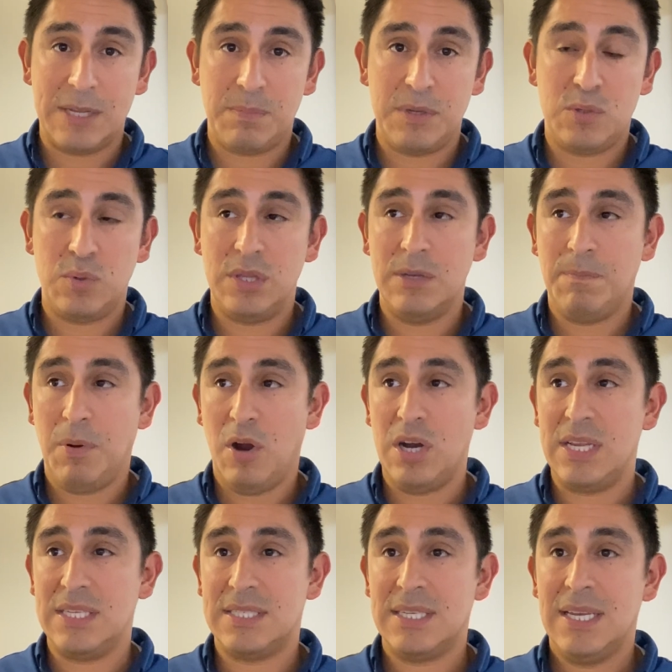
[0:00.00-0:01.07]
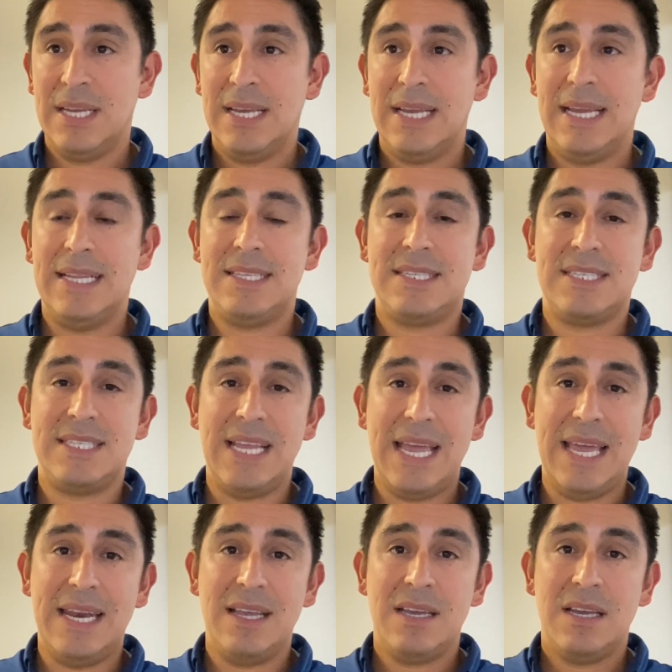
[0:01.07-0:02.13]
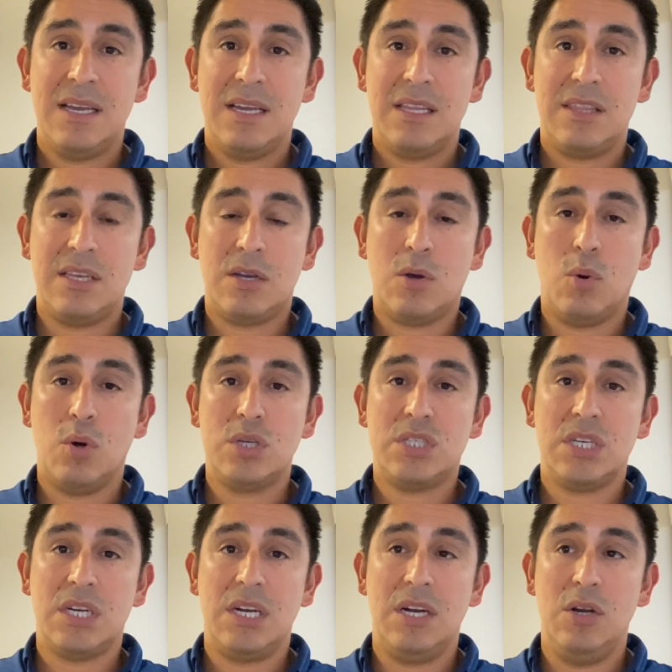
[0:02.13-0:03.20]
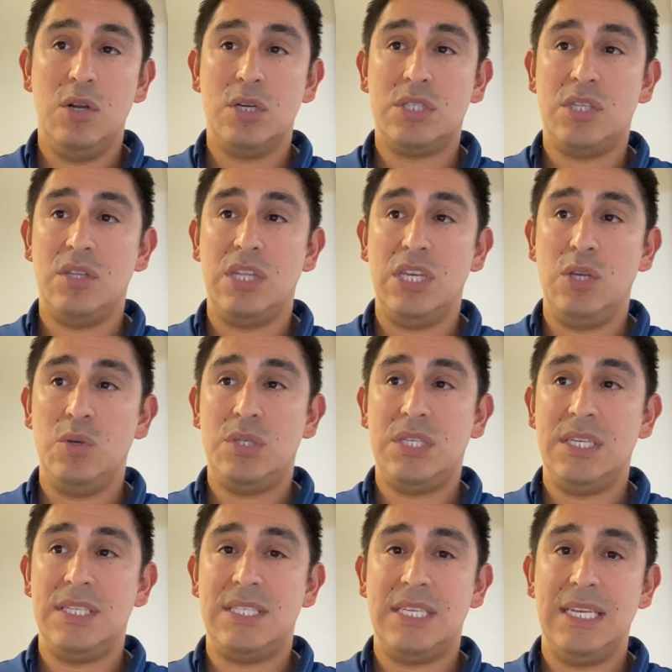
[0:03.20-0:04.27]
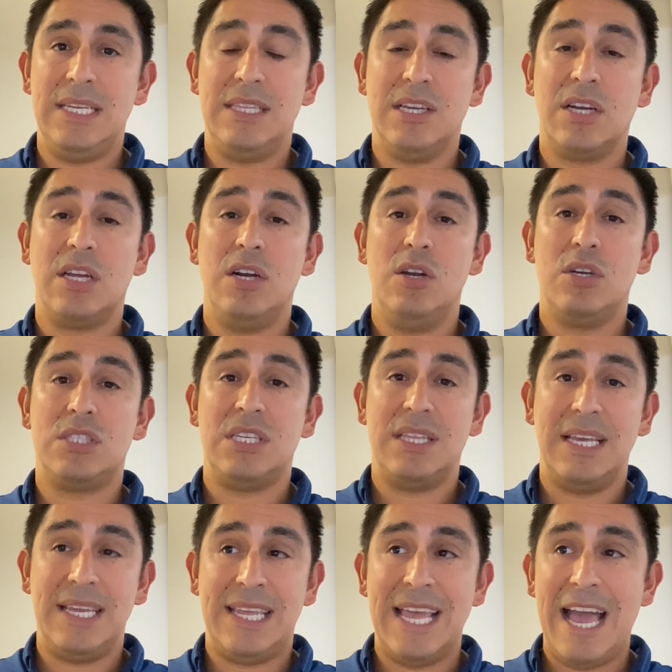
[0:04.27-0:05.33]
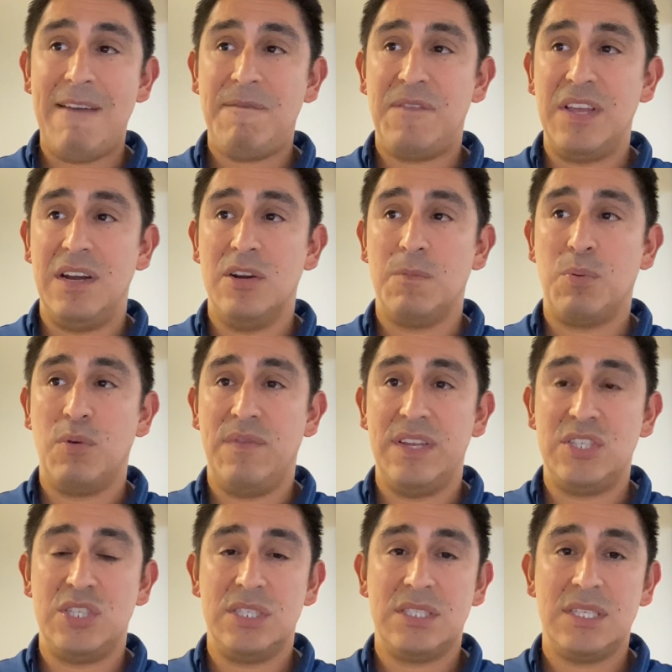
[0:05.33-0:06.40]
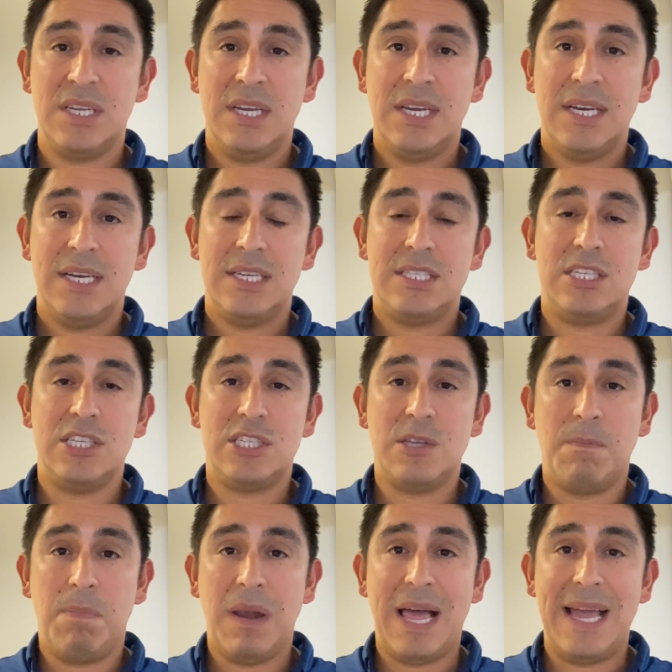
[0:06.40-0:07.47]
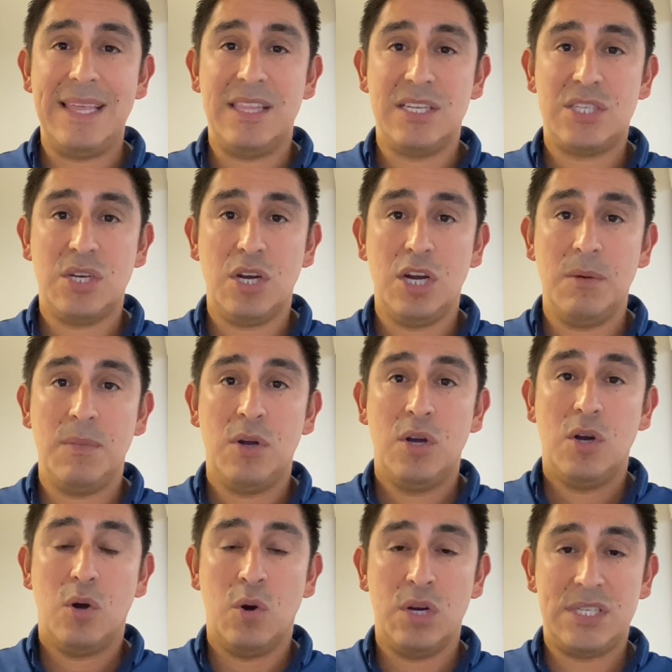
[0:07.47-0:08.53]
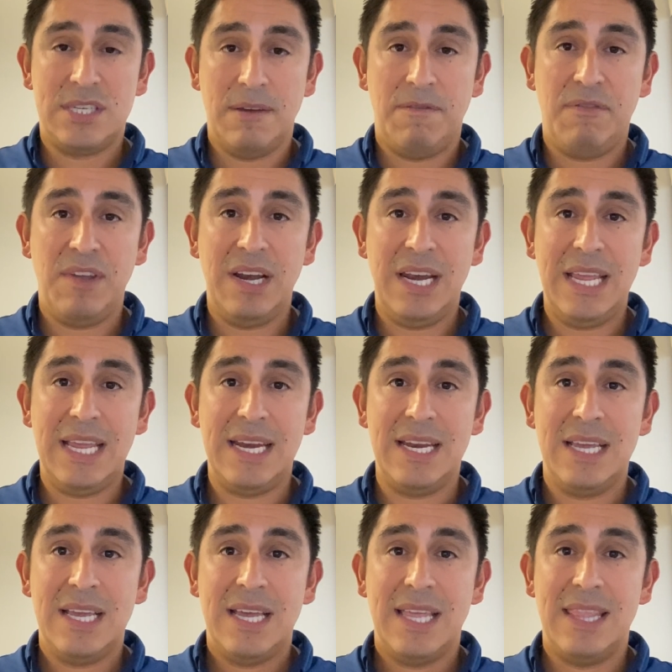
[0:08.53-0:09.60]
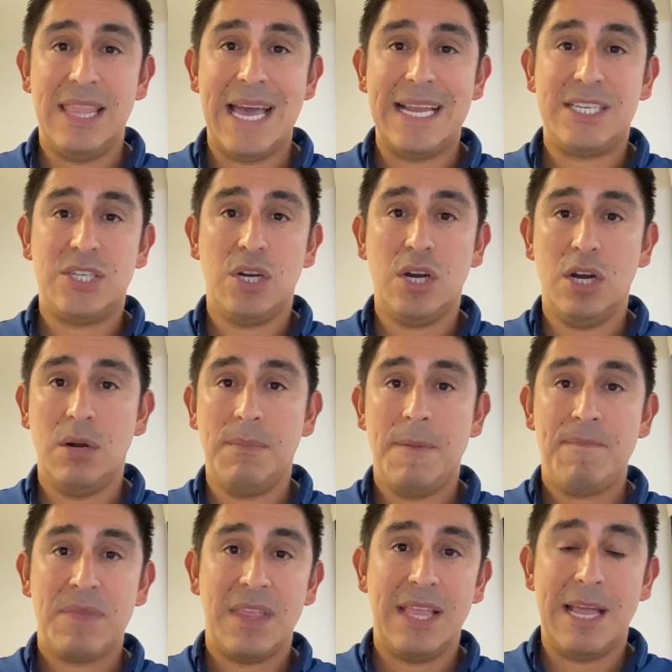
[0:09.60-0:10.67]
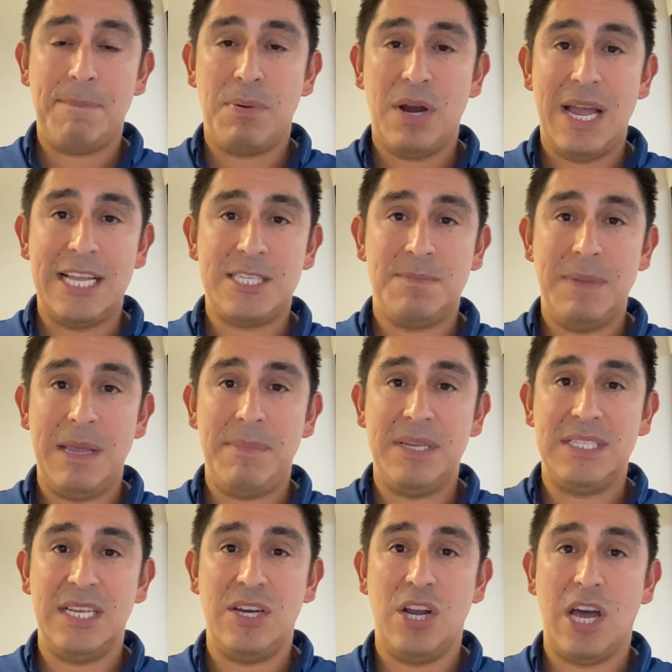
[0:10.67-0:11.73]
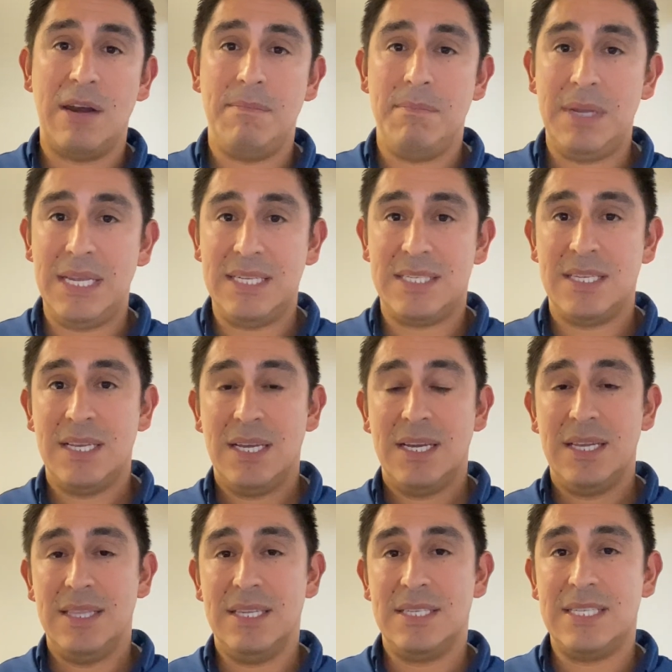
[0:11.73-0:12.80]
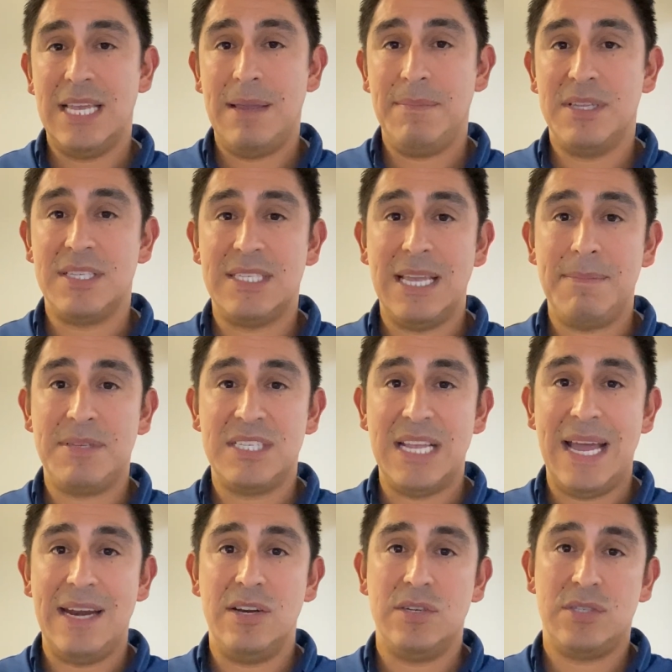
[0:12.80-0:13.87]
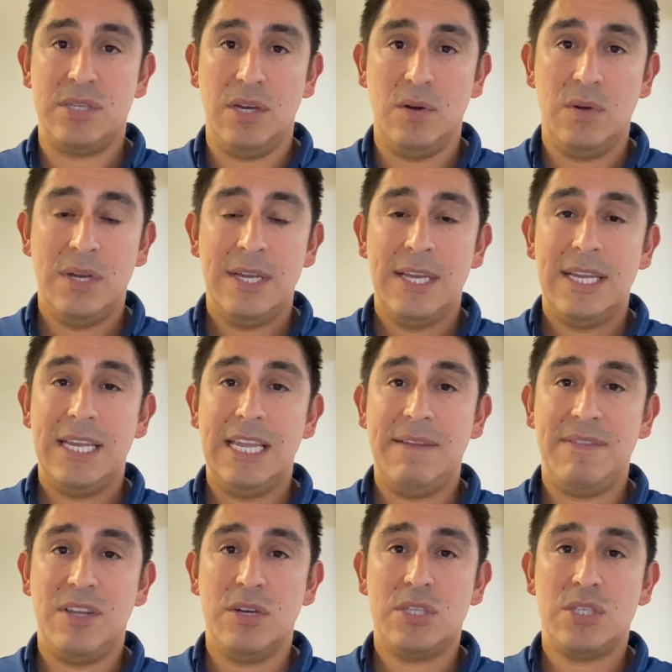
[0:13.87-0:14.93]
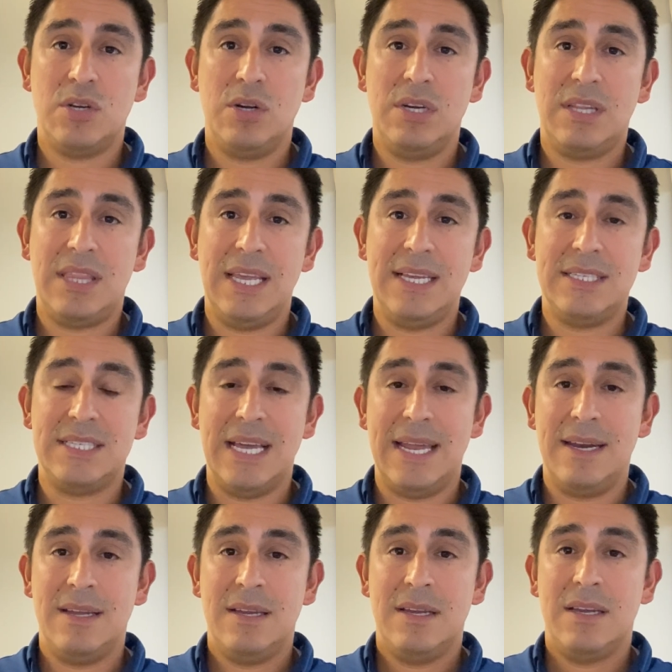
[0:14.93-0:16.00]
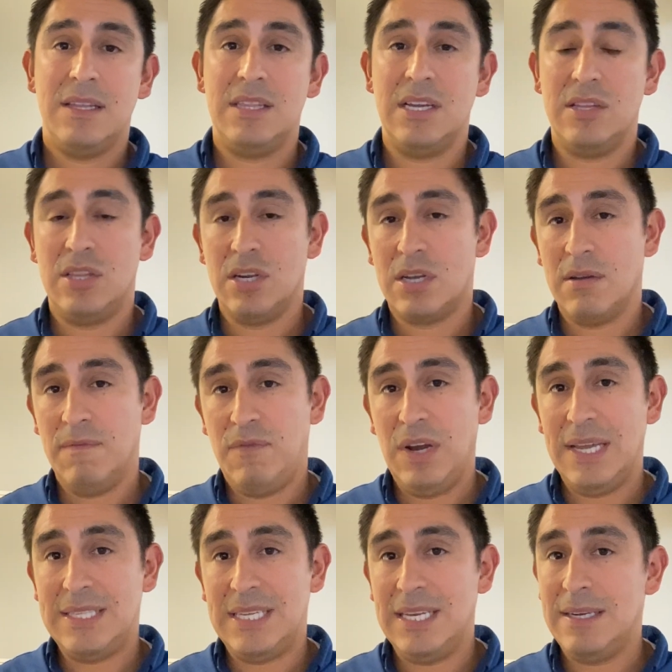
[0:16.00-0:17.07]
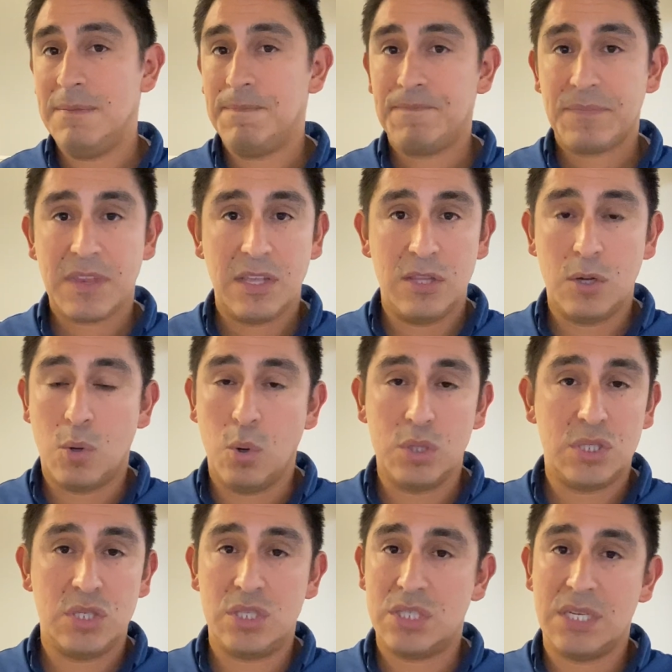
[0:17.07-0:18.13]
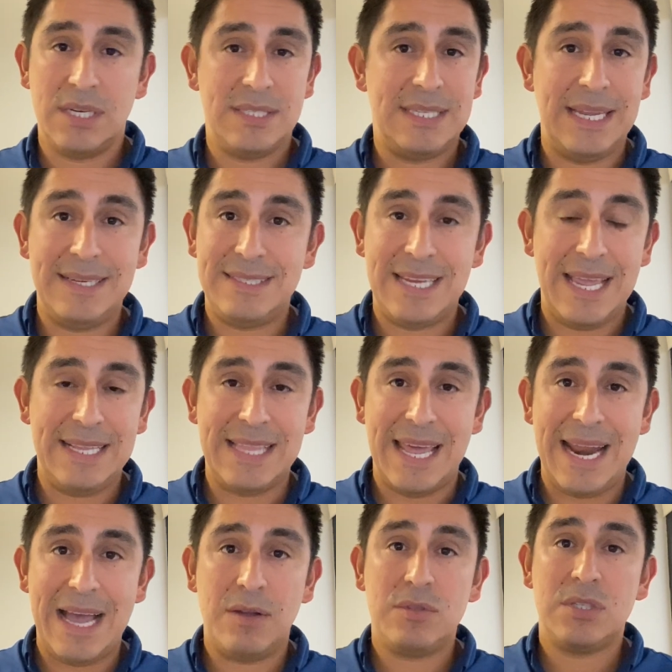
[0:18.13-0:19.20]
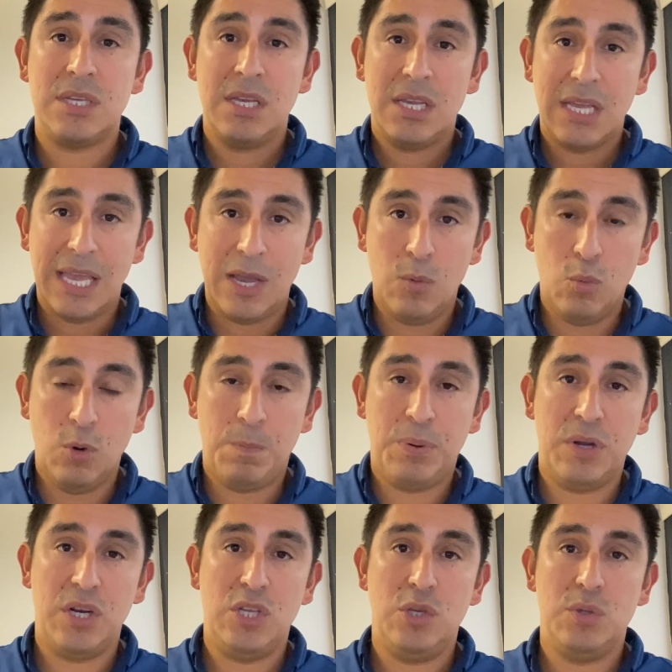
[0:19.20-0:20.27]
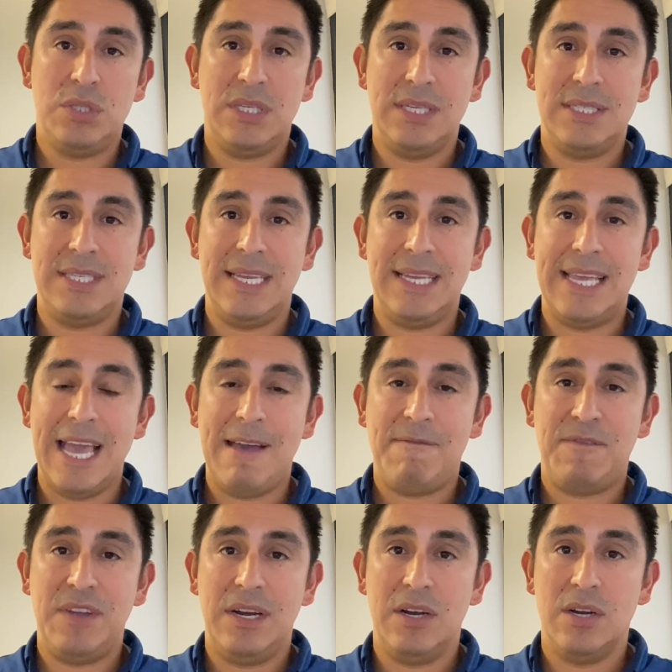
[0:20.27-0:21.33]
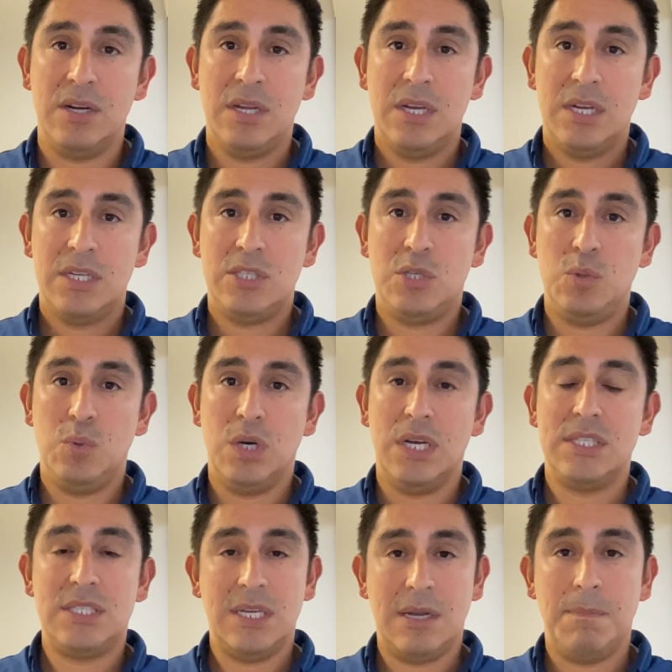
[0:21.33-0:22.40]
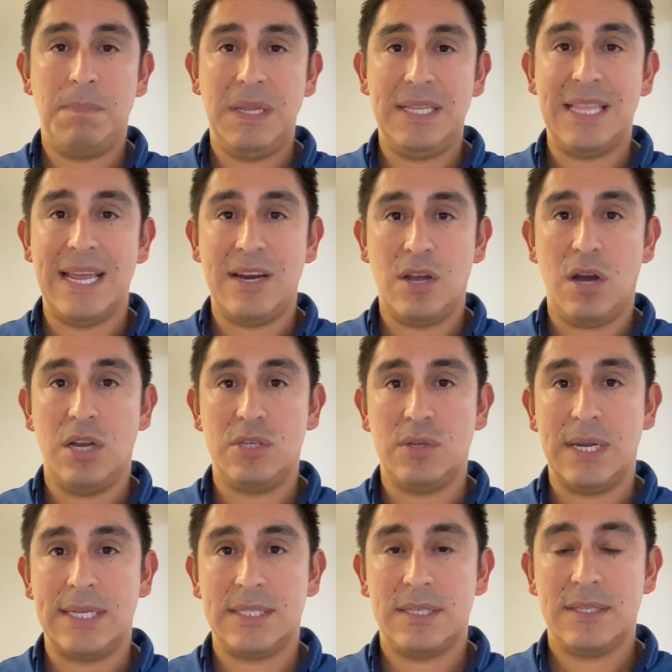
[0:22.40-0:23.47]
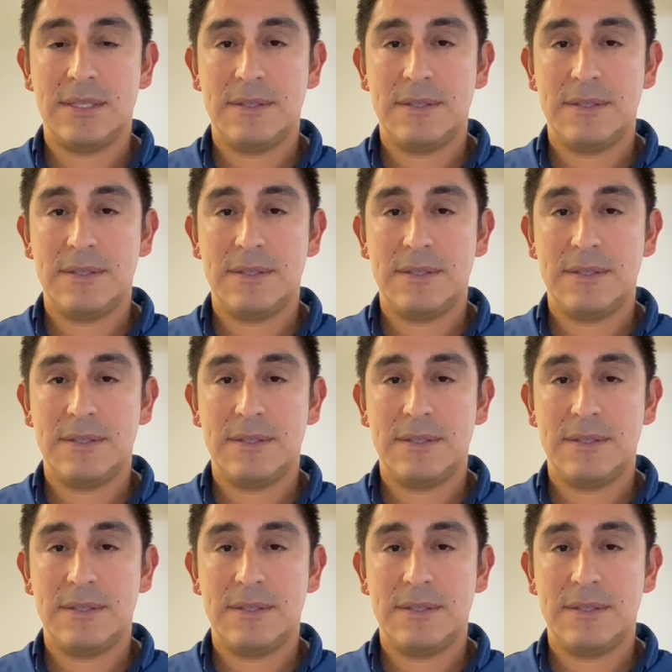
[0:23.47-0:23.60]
between the parties. Instead, the courts are going to look to the UCC. They're going to look to the gap filler provisions to supply the term or to fill in that term that perhaps maybe did not meet the same standard. So if there are certain things that they're conflicting, the courts are just going to say take that out, and we'll put a UCC gap filler to complete that contract.